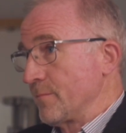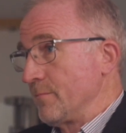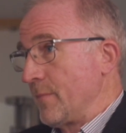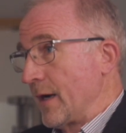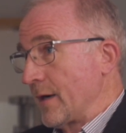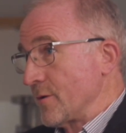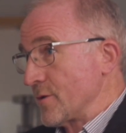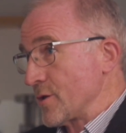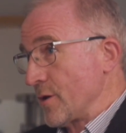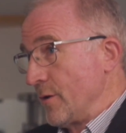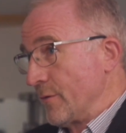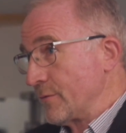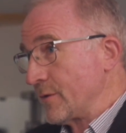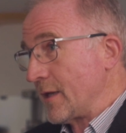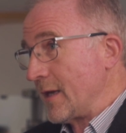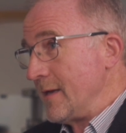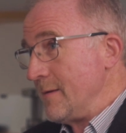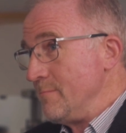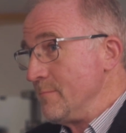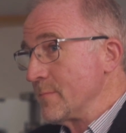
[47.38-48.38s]
Microsoft
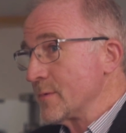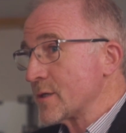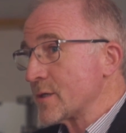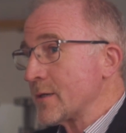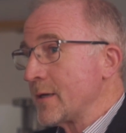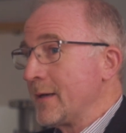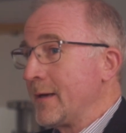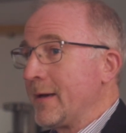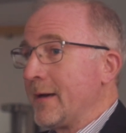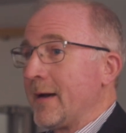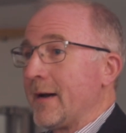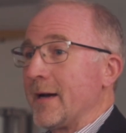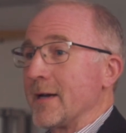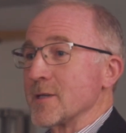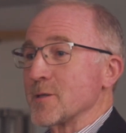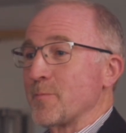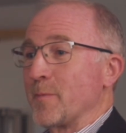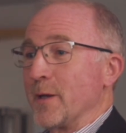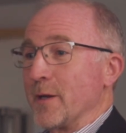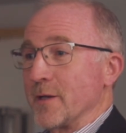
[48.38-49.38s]
Teams
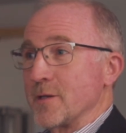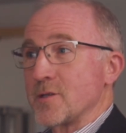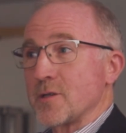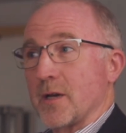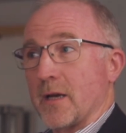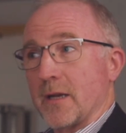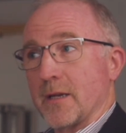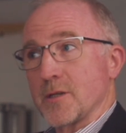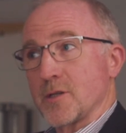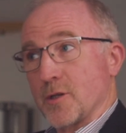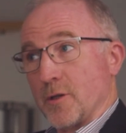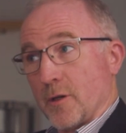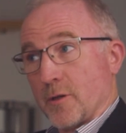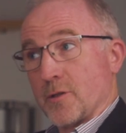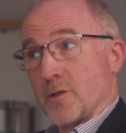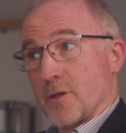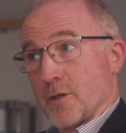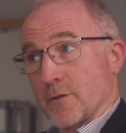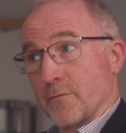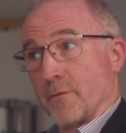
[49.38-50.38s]
has been a challenge,
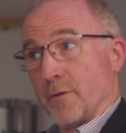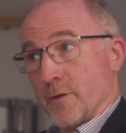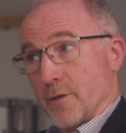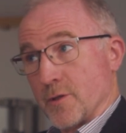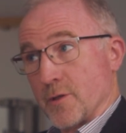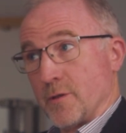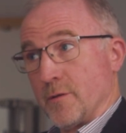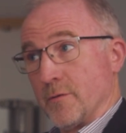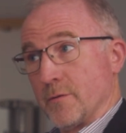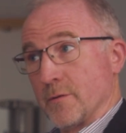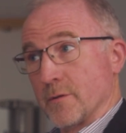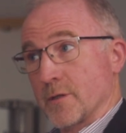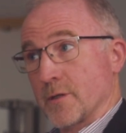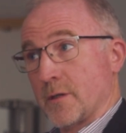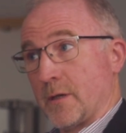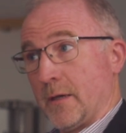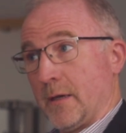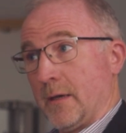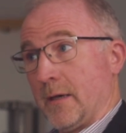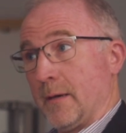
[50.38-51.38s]
not just for the
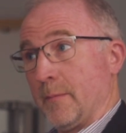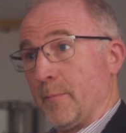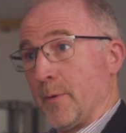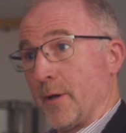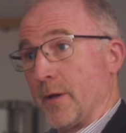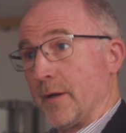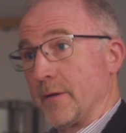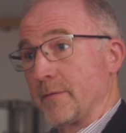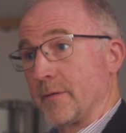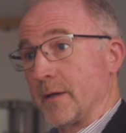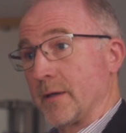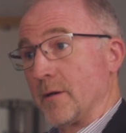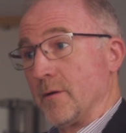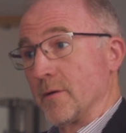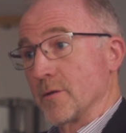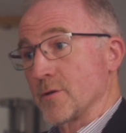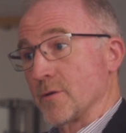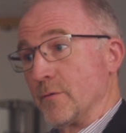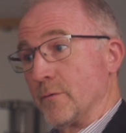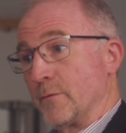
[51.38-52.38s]
students, but I think
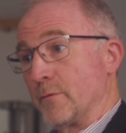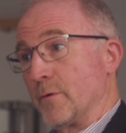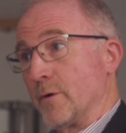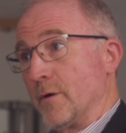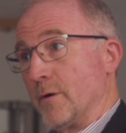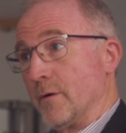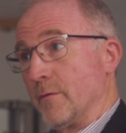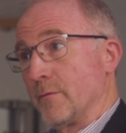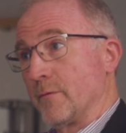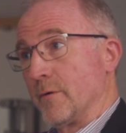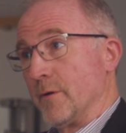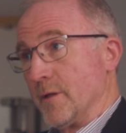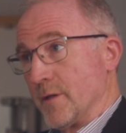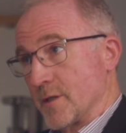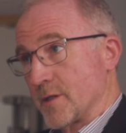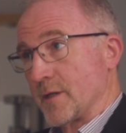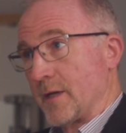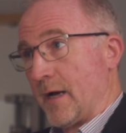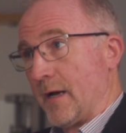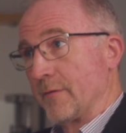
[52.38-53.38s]
also for the
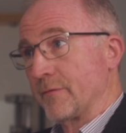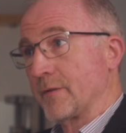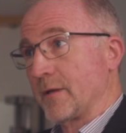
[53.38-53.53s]
staff